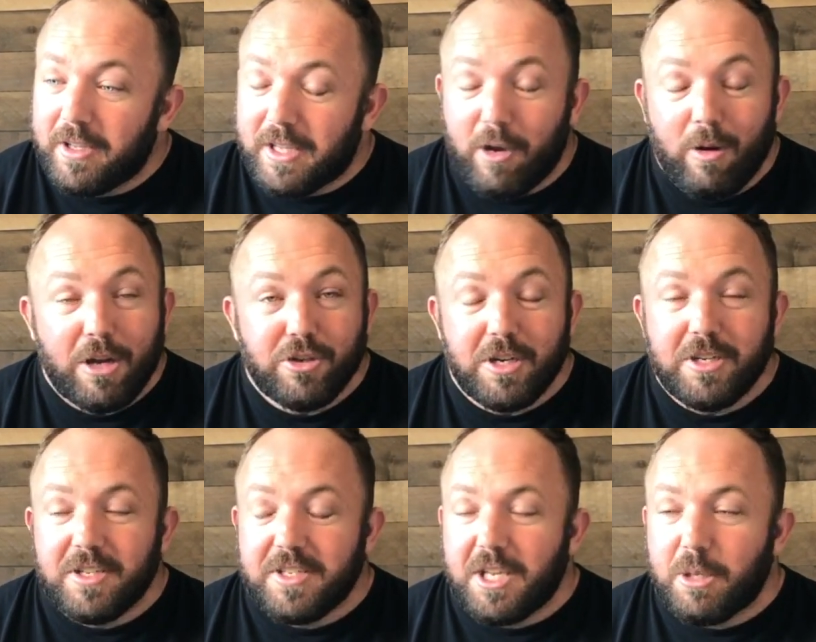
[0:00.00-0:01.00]

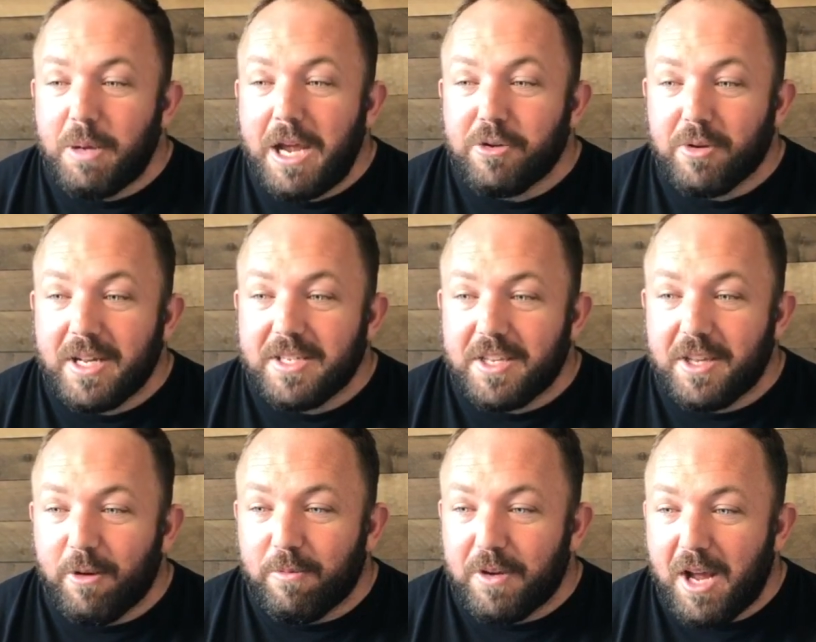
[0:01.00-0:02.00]
Congratulations to the Patriots and
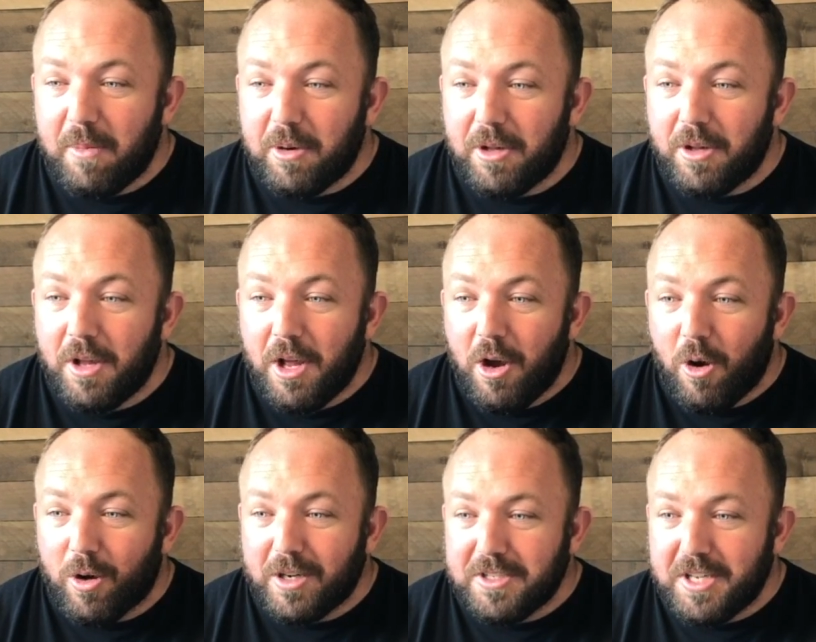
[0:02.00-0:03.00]
their phenomenal
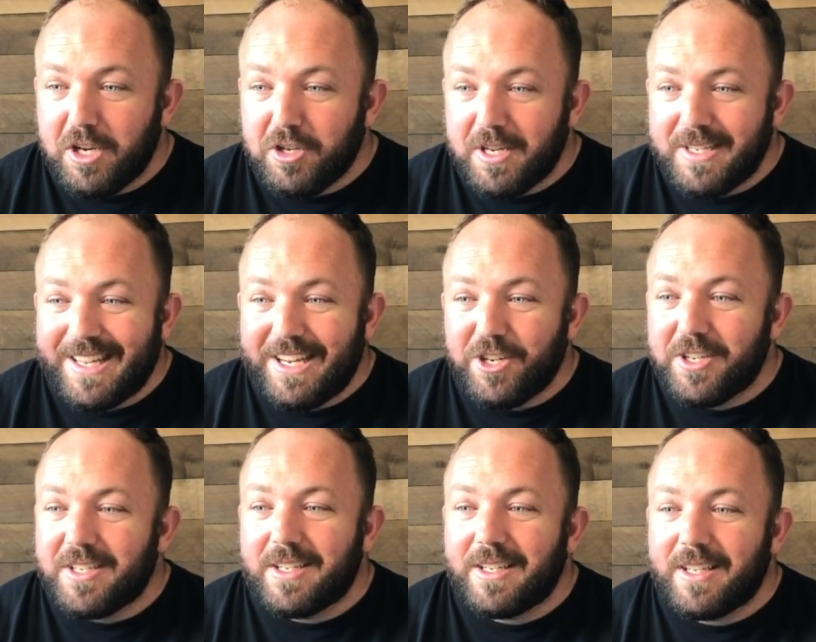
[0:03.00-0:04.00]
organization as they
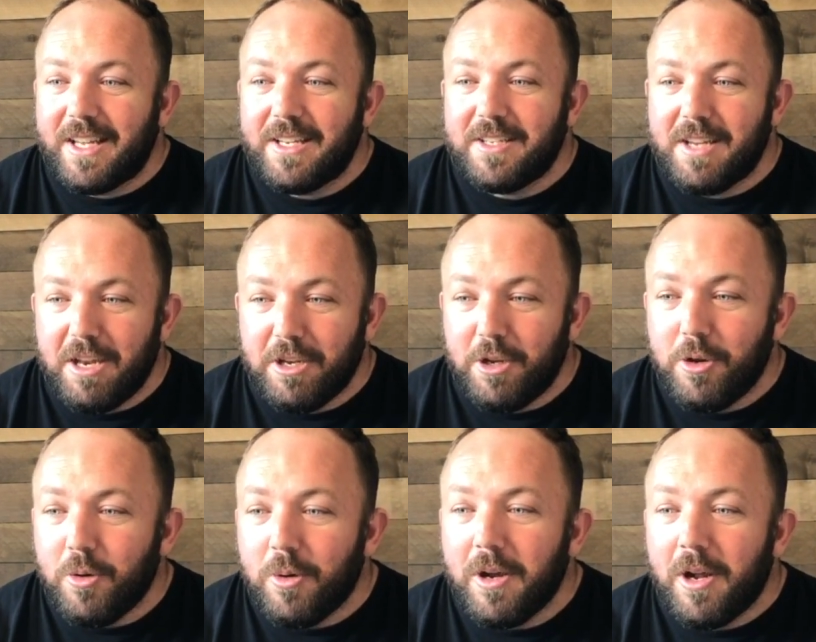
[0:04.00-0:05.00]
just
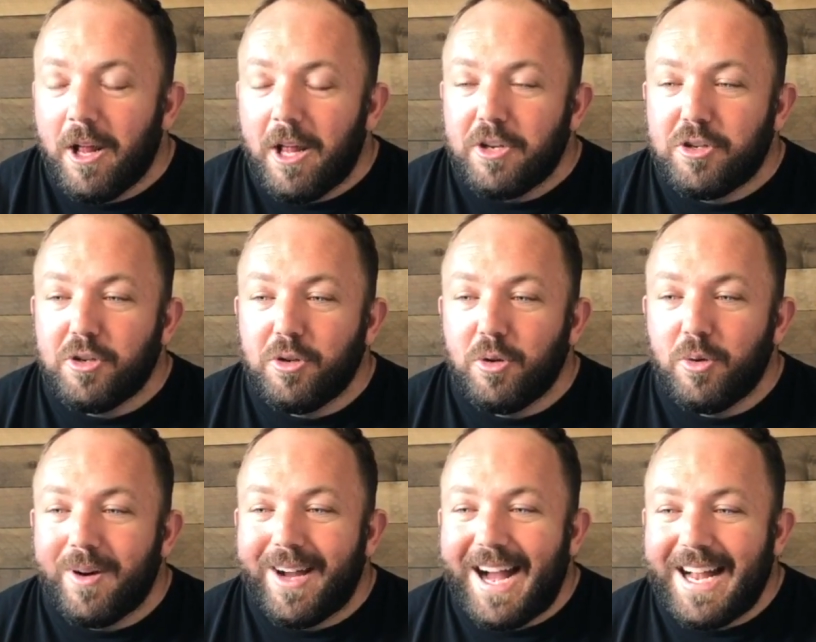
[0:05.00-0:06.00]
continue
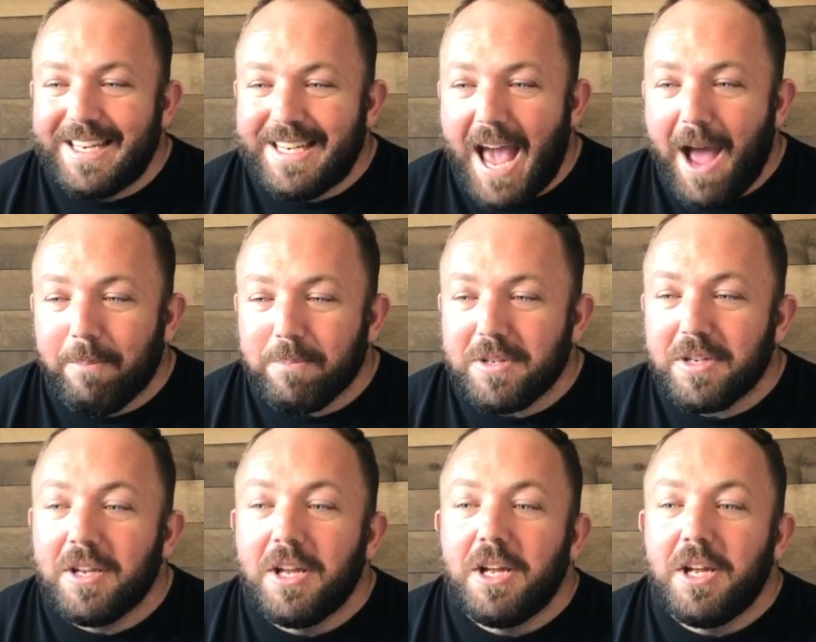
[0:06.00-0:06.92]
to adapt,